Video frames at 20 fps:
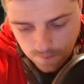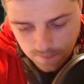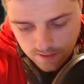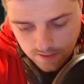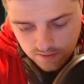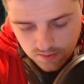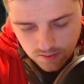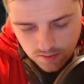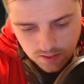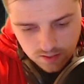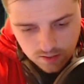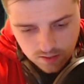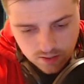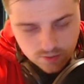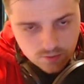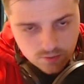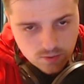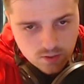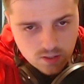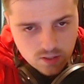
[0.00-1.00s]
thing that I
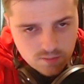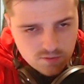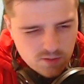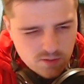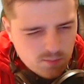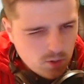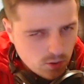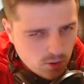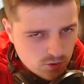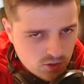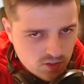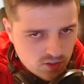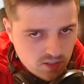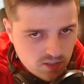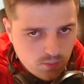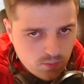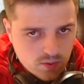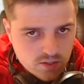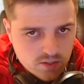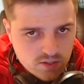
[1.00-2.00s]
do kind of subconsciously,
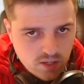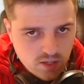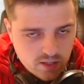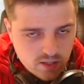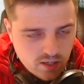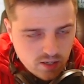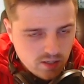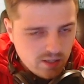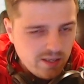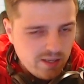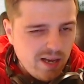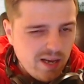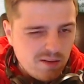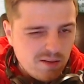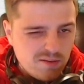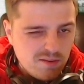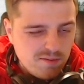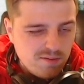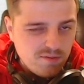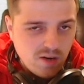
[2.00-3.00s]
whereas I kind of count
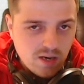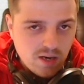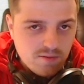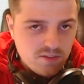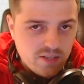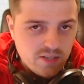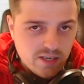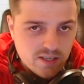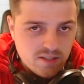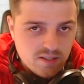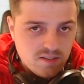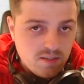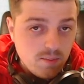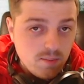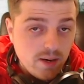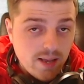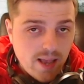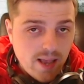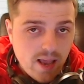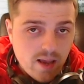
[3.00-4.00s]
to 5 seconds in
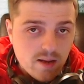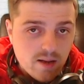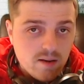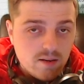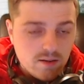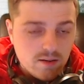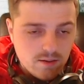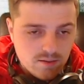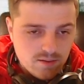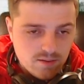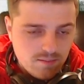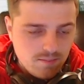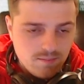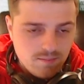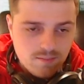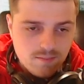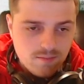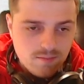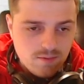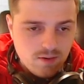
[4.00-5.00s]
my head.
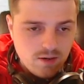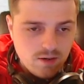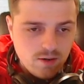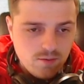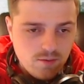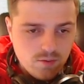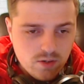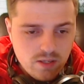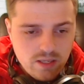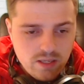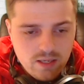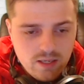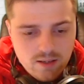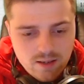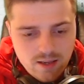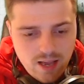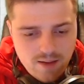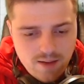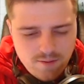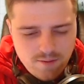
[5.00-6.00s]
I don't really
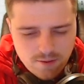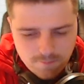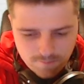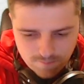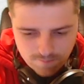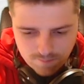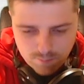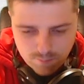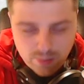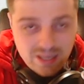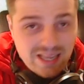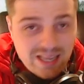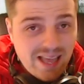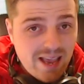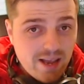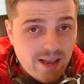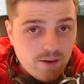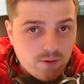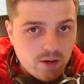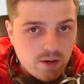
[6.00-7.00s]
have a
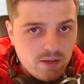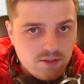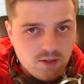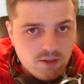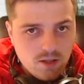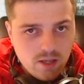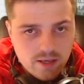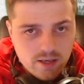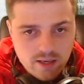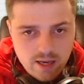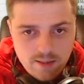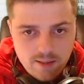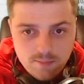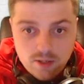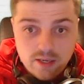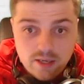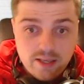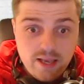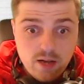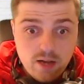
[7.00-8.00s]
plan, right? It's not like, hey, I'm
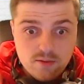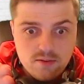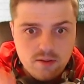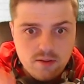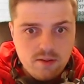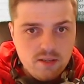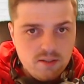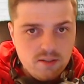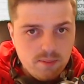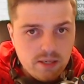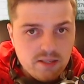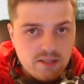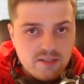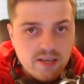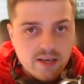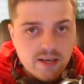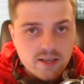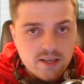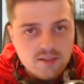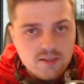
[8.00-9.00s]
going to count to this many
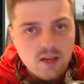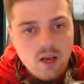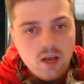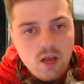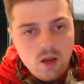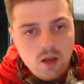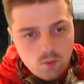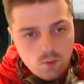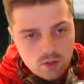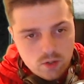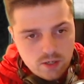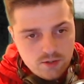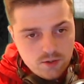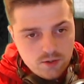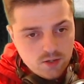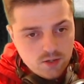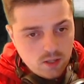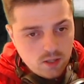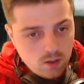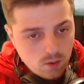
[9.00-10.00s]
seconds. What I do
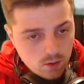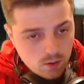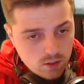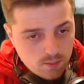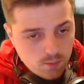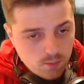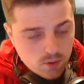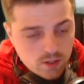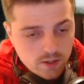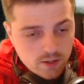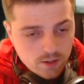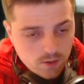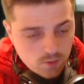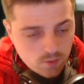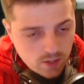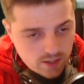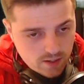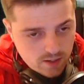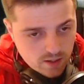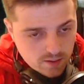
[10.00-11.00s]
is I look at the book and I go,
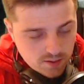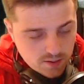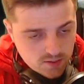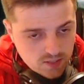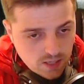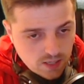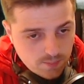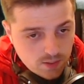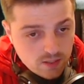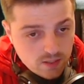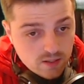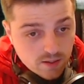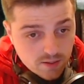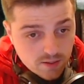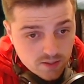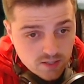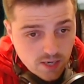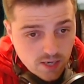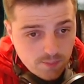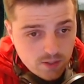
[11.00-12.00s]
right, nothing's happening,
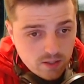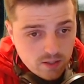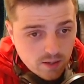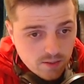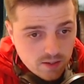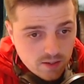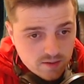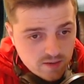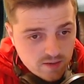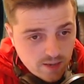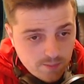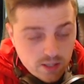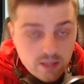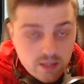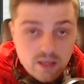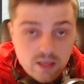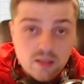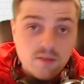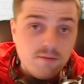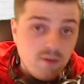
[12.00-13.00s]
nothing's happening, nothing's happening.
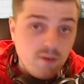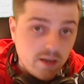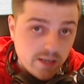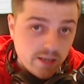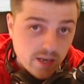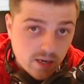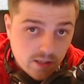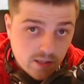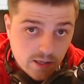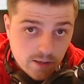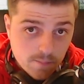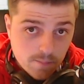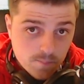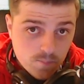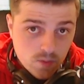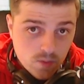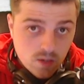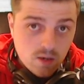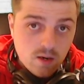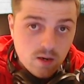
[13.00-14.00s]
Get the fuck out of there.
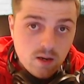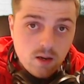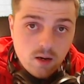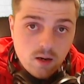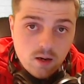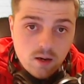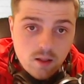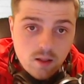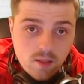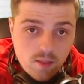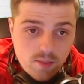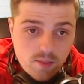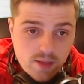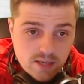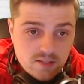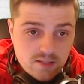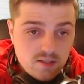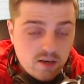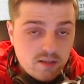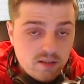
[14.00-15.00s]

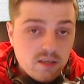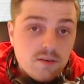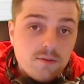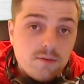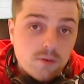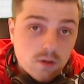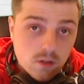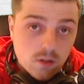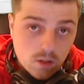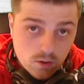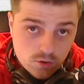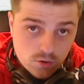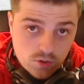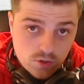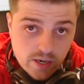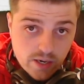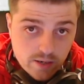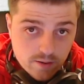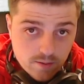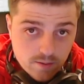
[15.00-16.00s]
That's the idea for a long trade.